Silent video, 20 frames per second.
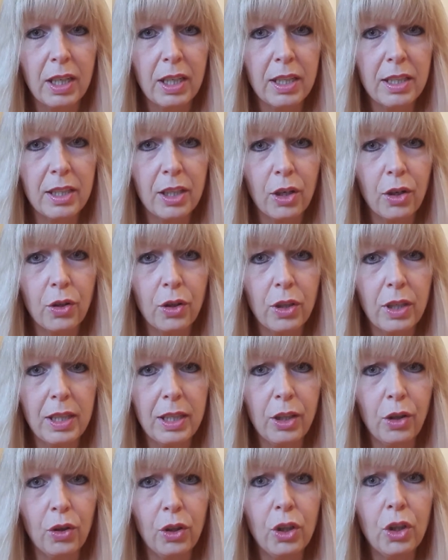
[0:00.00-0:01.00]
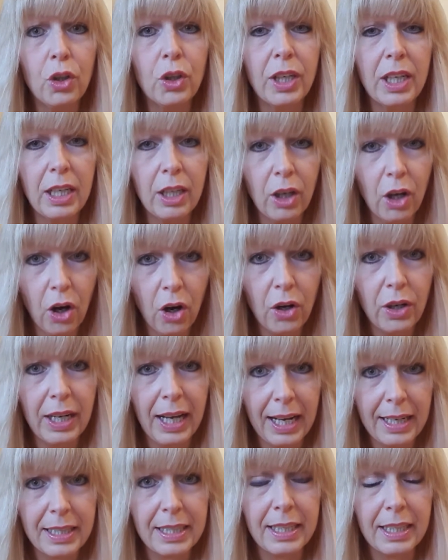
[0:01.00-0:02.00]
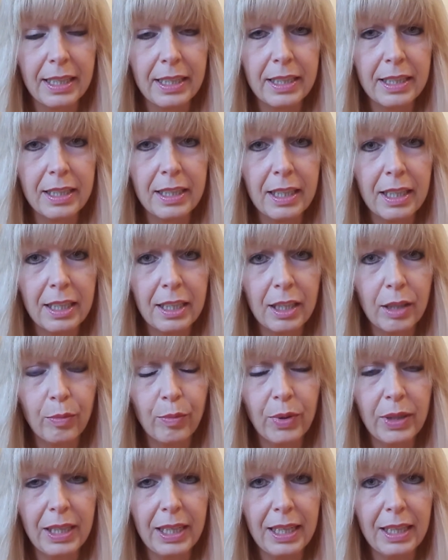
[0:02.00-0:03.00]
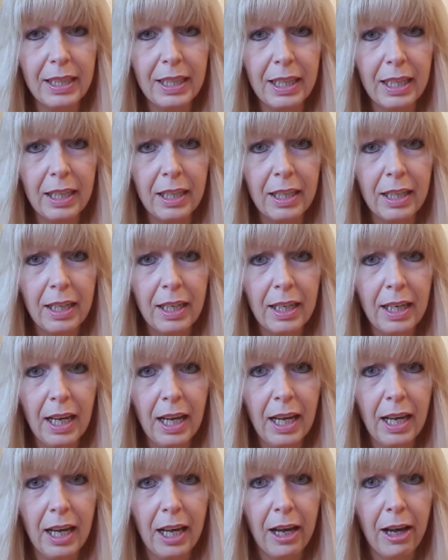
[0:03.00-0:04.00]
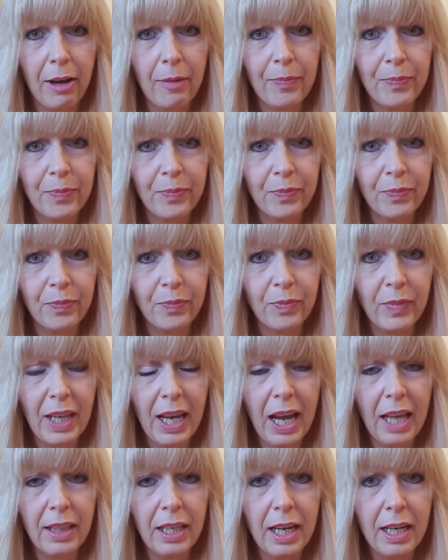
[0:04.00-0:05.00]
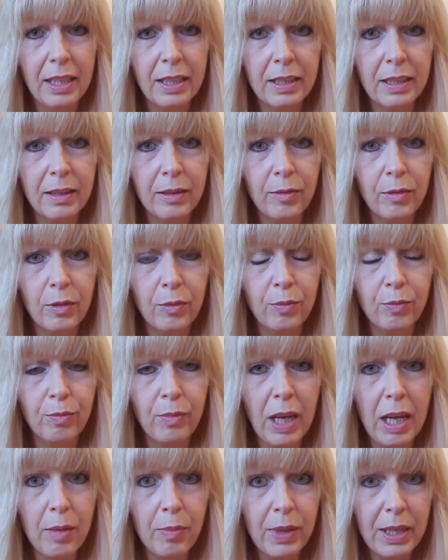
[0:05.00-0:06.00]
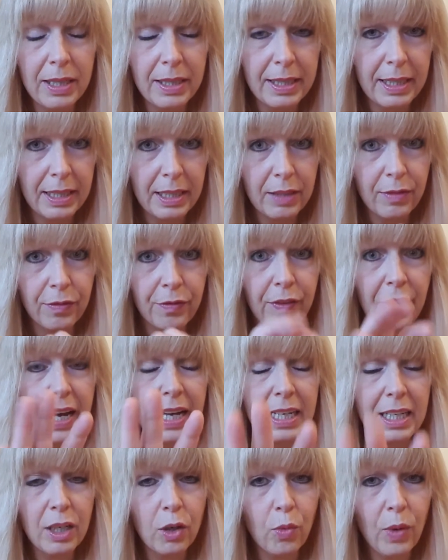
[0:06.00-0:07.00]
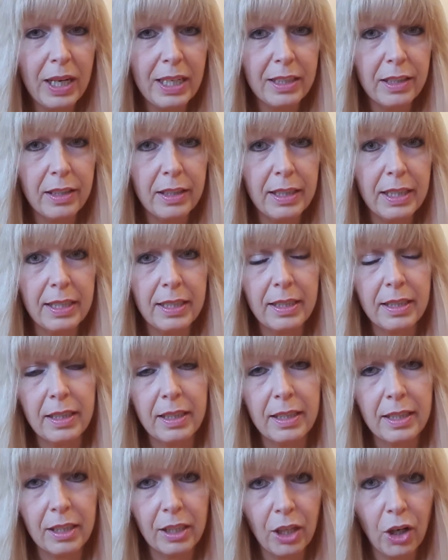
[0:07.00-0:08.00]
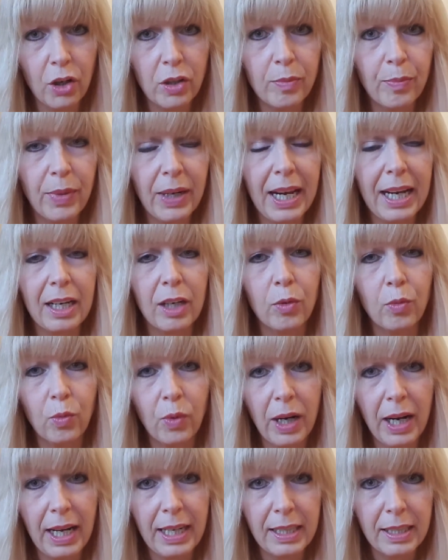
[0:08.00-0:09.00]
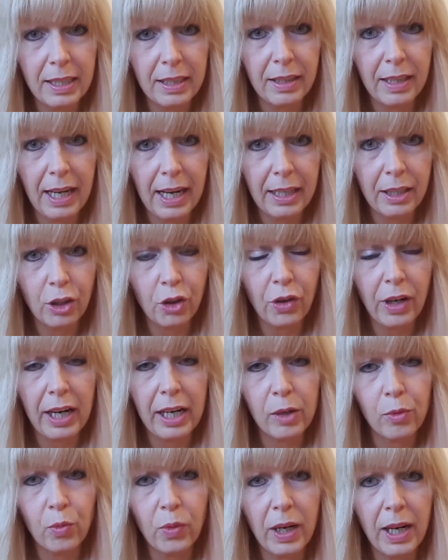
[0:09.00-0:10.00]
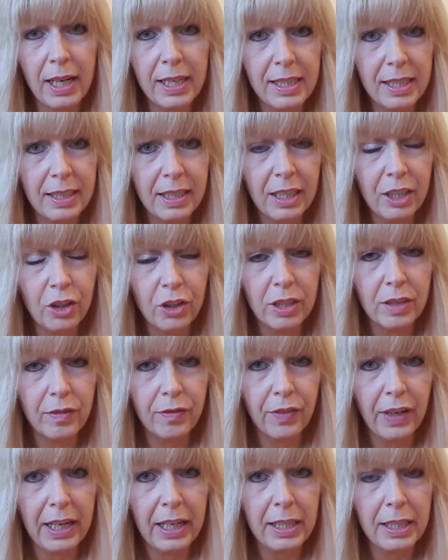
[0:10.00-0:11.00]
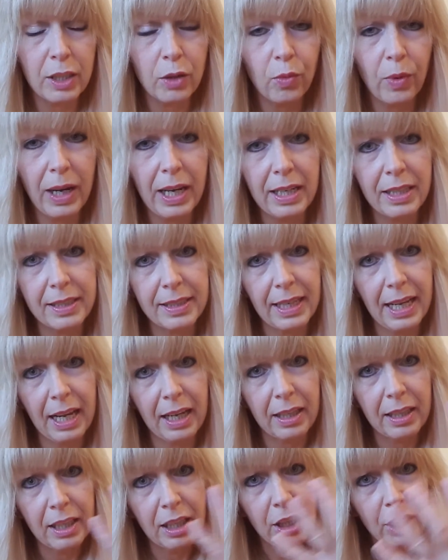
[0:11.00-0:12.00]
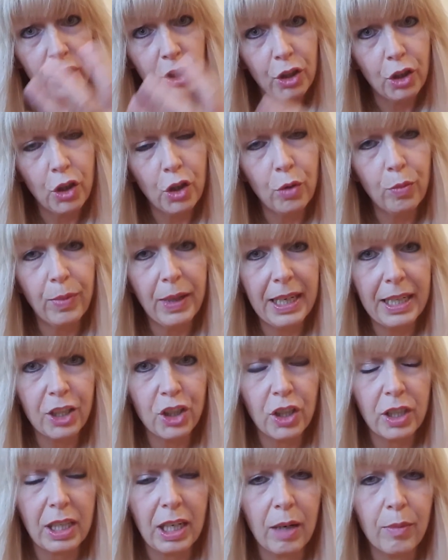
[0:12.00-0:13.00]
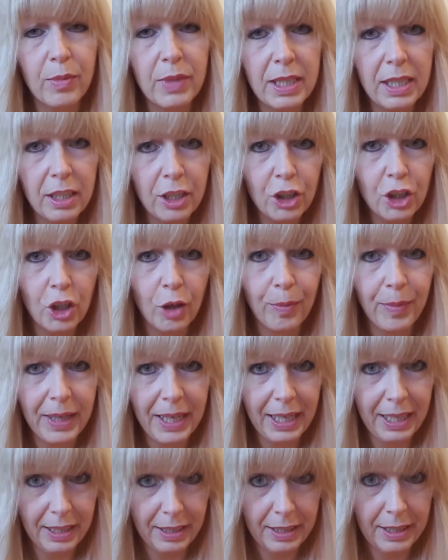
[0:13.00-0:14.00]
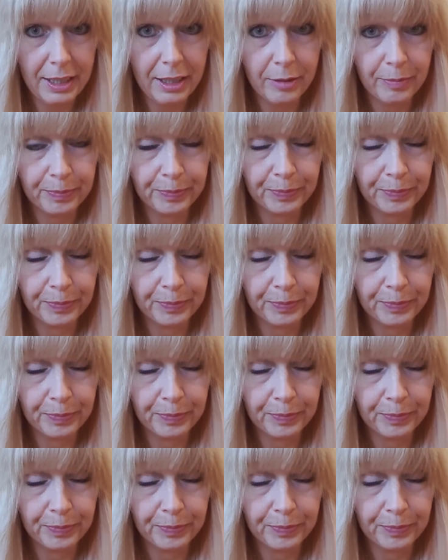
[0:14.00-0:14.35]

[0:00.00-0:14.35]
So you're looking on at it completely. And then maybe as it's fading away into the distance, it goes black and white and then grey and white and then just fades away as that new picture comes in and dominates it.